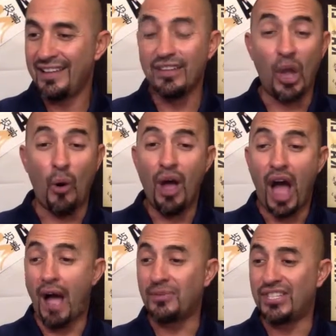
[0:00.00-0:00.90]

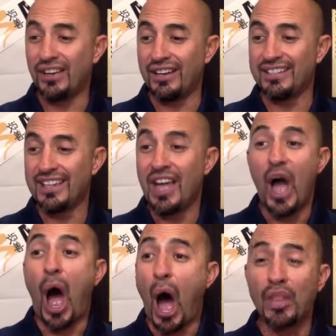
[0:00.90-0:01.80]
yo, I'm serious.
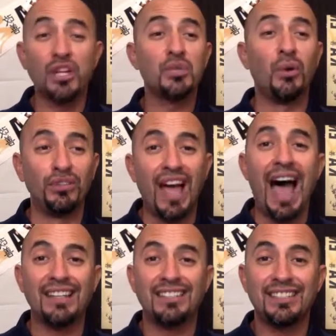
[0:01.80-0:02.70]
Others will
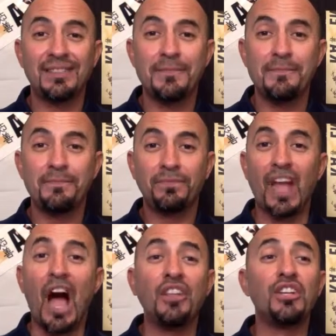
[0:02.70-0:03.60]
not.
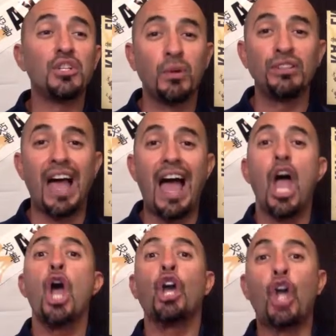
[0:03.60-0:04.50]
Others will not.
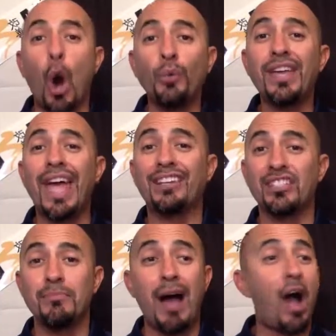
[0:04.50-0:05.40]
Go the
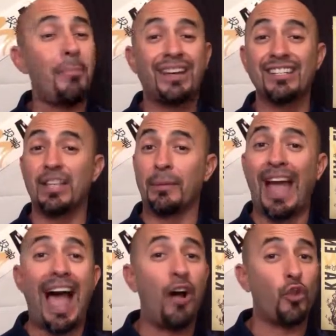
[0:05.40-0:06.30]
extra mile because the
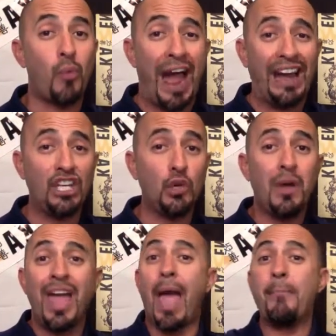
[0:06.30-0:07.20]
guy on the right of you
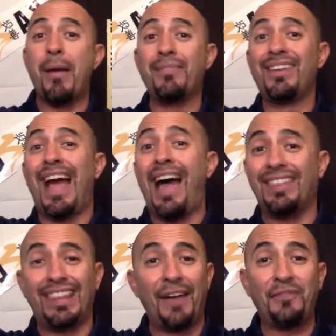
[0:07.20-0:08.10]
and maybe the guy
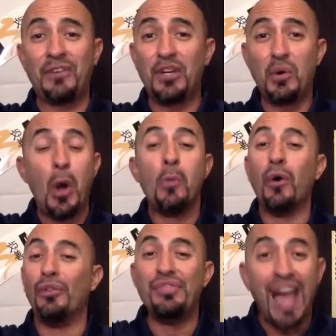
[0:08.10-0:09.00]
on the left of you
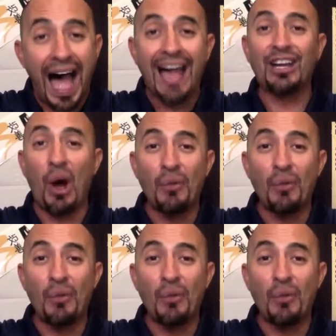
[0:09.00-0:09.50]
will not